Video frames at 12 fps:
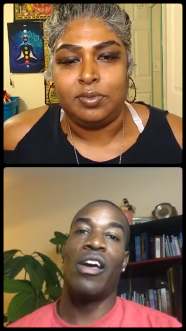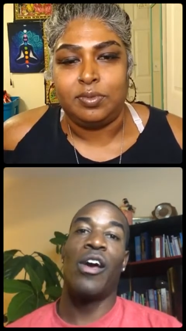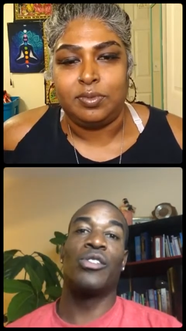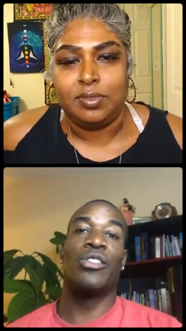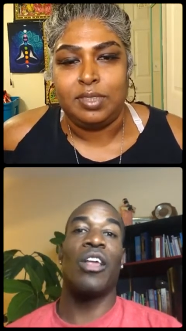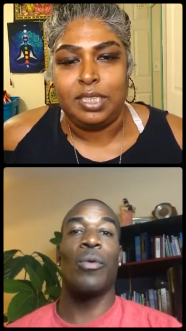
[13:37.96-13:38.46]

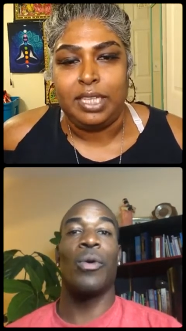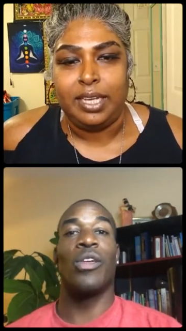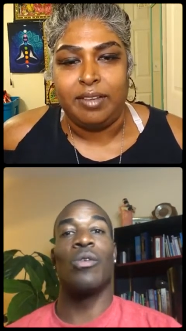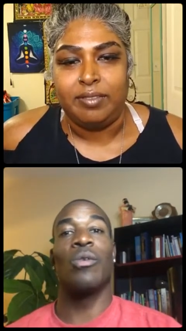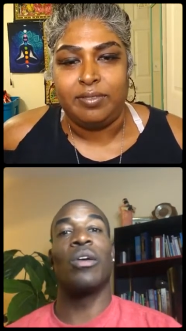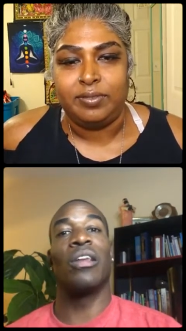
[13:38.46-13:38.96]
Speaker 1: so that way
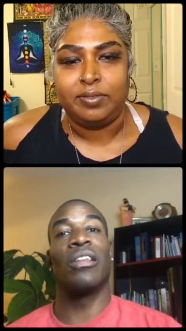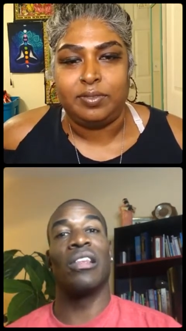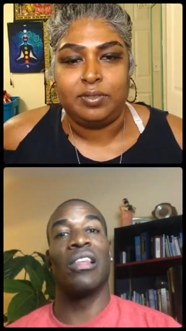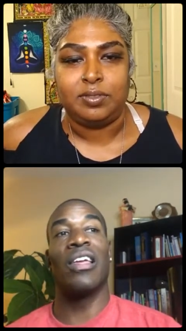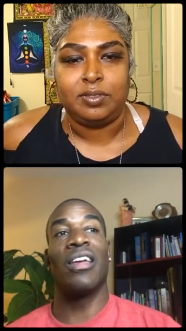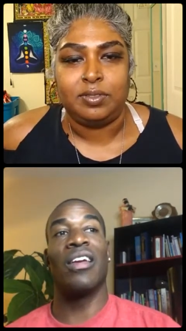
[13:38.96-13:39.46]
you can
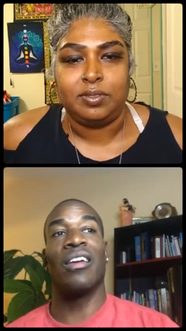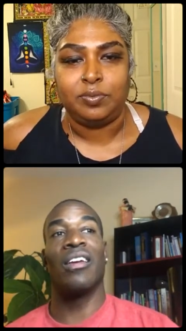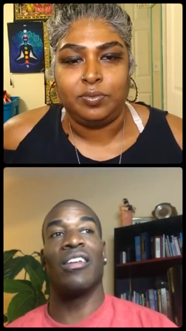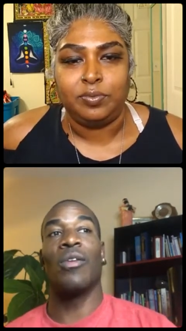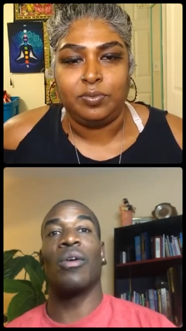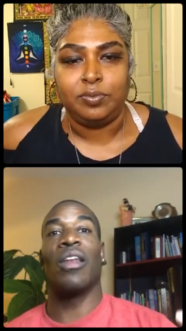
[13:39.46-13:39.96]
lead
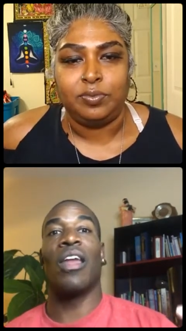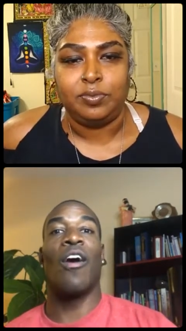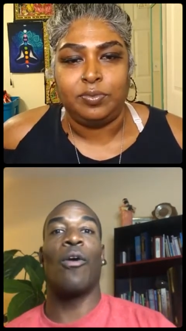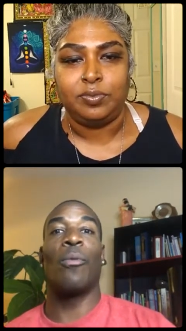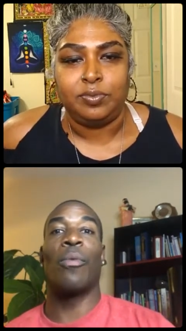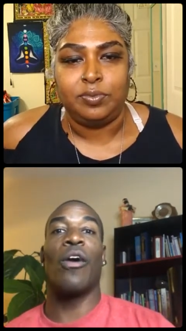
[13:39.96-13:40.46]
you can
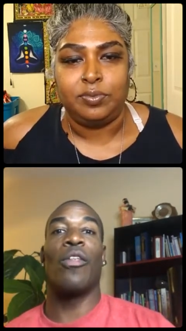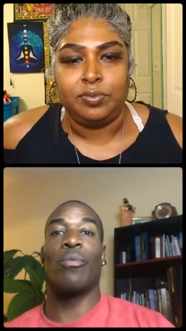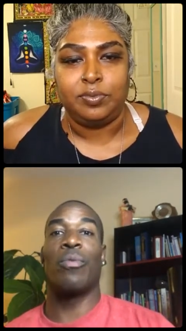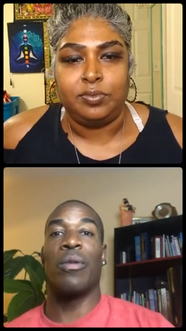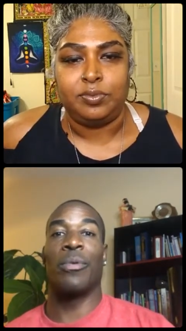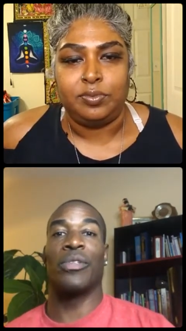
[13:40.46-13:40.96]
help other
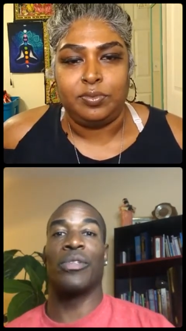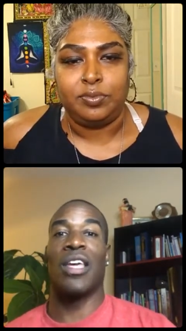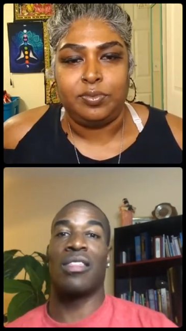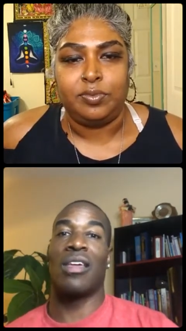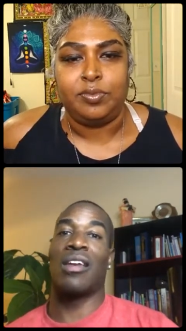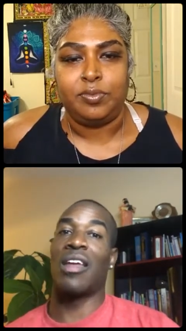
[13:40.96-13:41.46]
people take
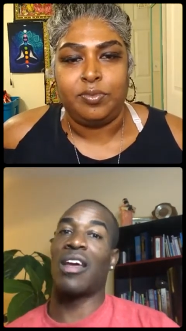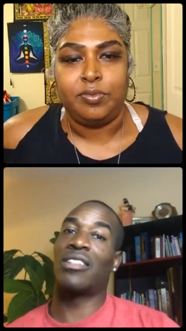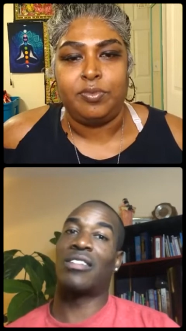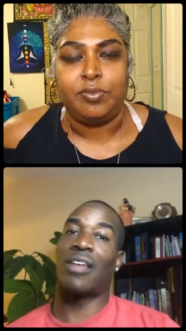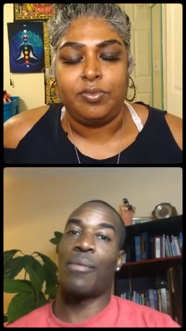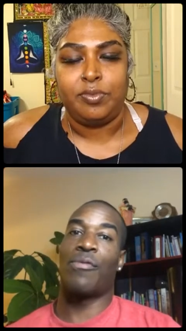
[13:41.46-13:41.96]
that next
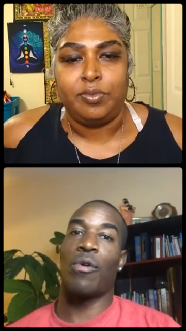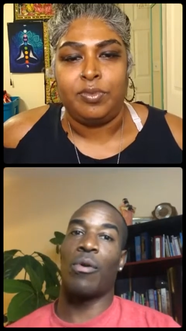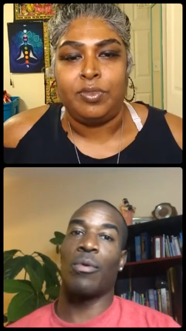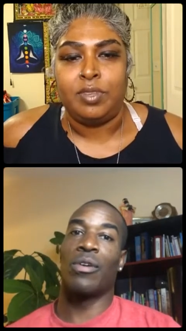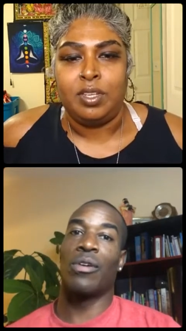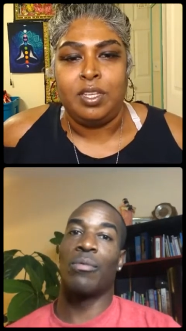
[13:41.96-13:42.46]
step
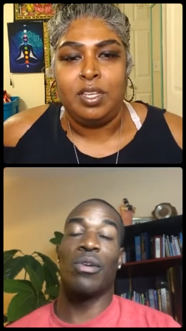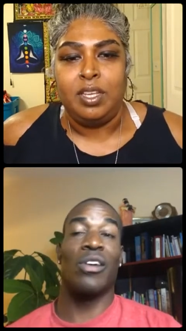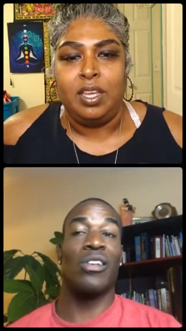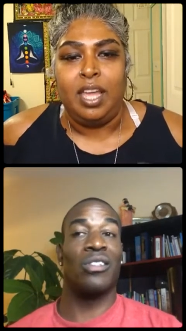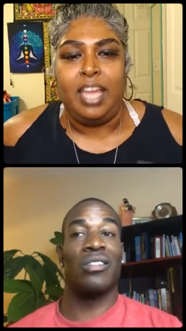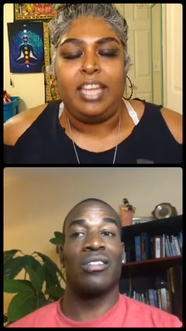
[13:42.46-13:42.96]
forward
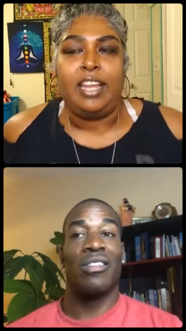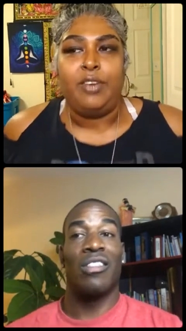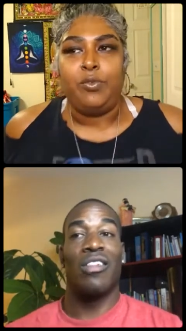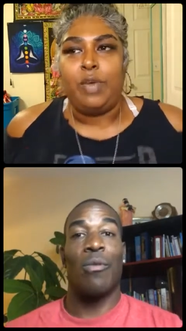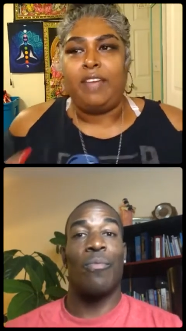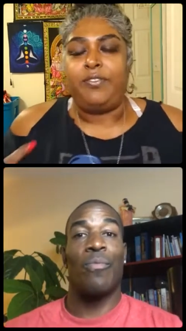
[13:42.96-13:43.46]
because and then
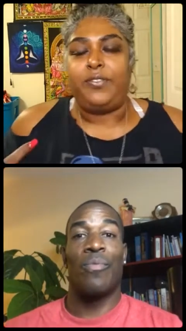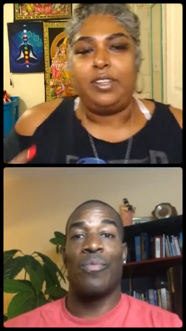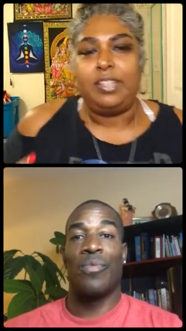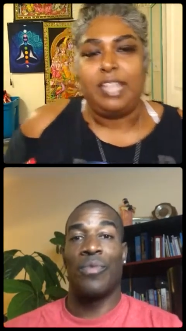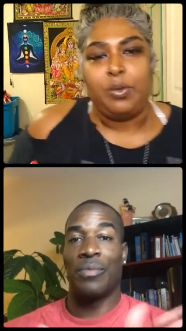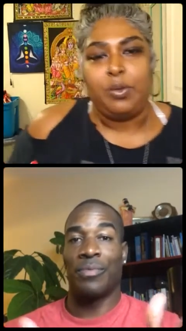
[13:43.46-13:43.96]
i
Speaker 2: feel
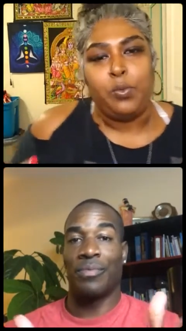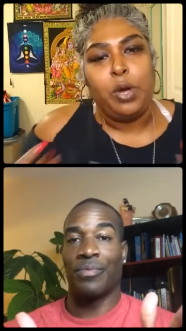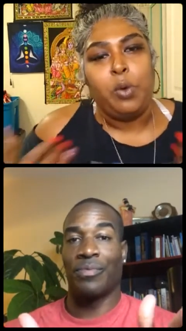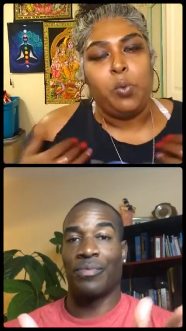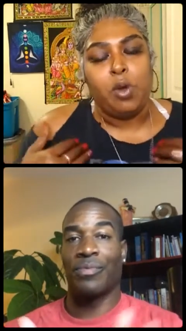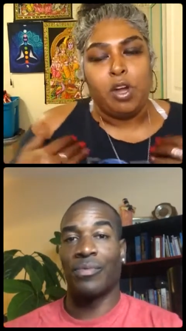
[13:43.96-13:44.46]
like
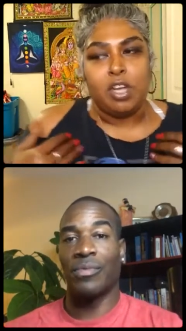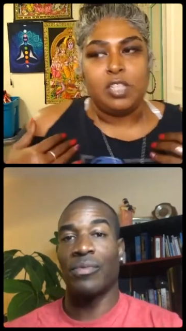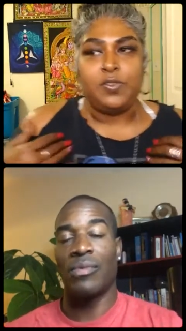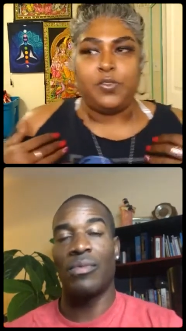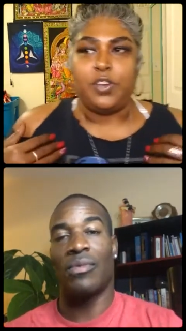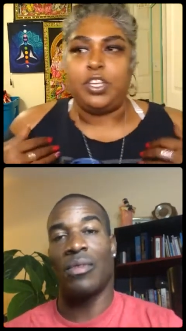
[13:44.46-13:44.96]
what works
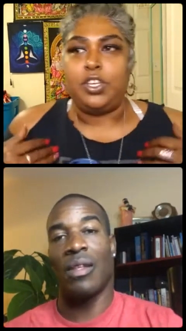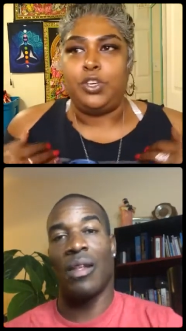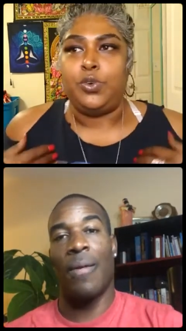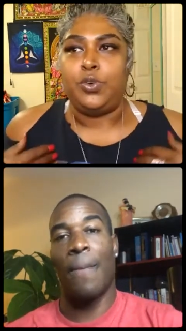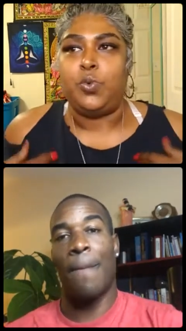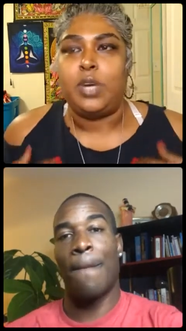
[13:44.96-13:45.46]
for
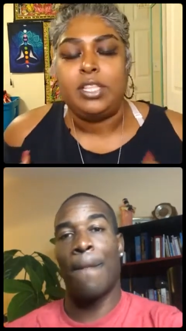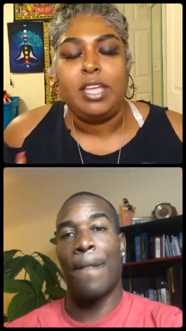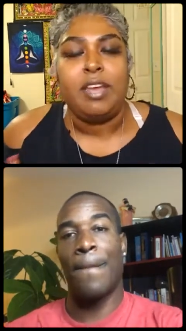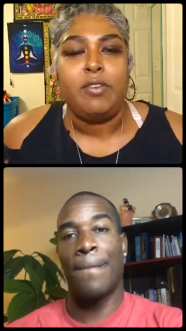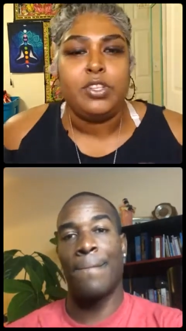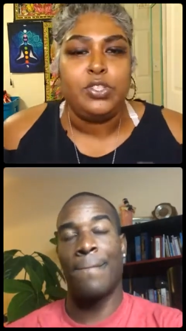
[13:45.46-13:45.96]
you
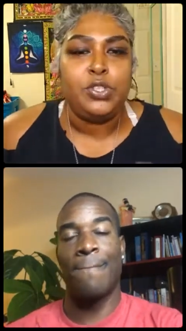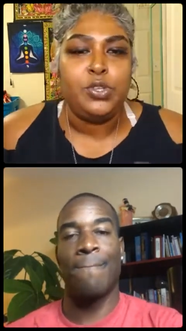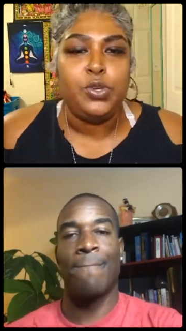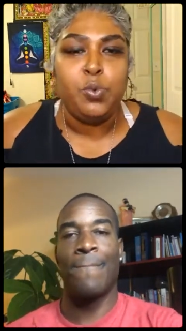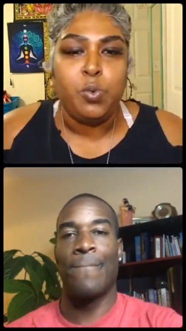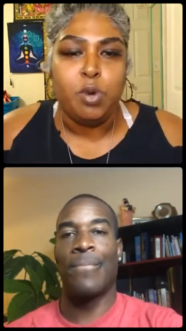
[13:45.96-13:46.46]
whatever
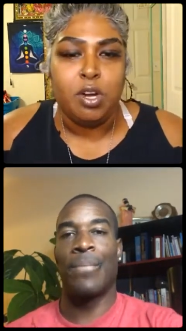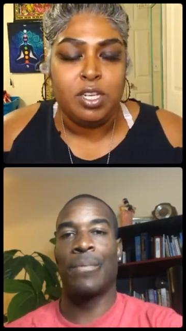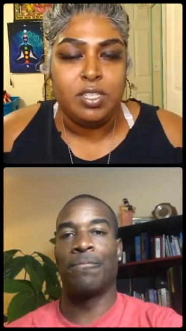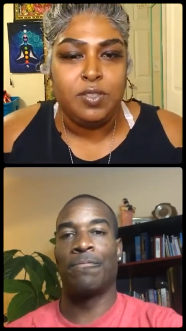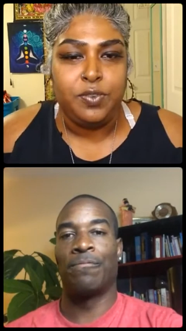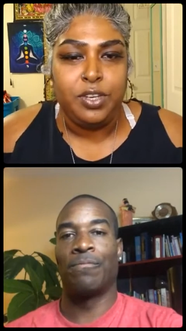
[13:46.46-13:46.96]
tool
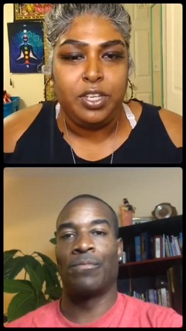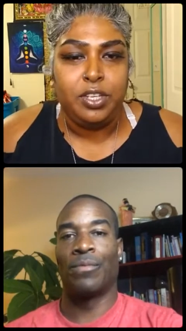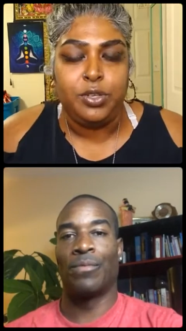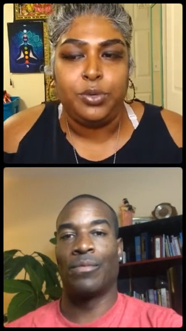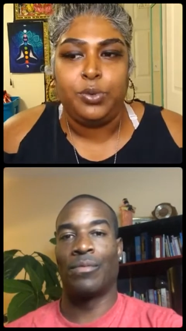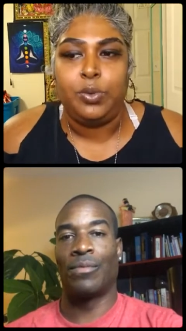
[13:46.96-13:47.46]
works for
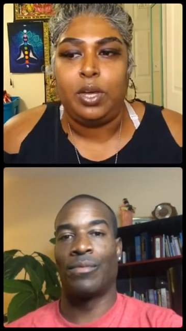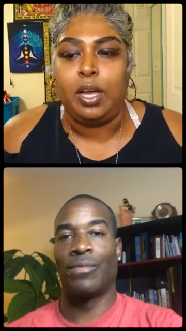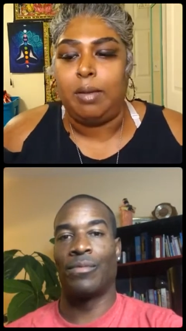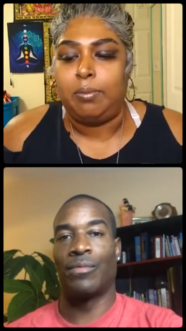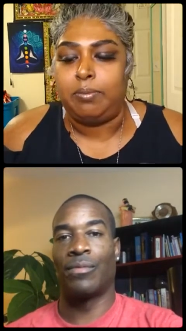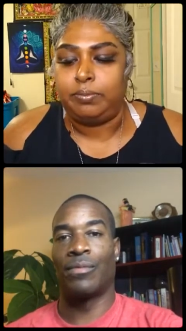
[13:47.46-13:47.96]
you
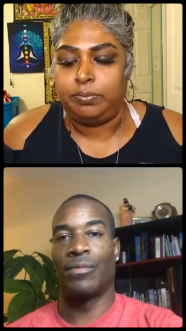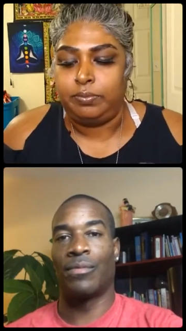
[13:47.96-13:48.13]
um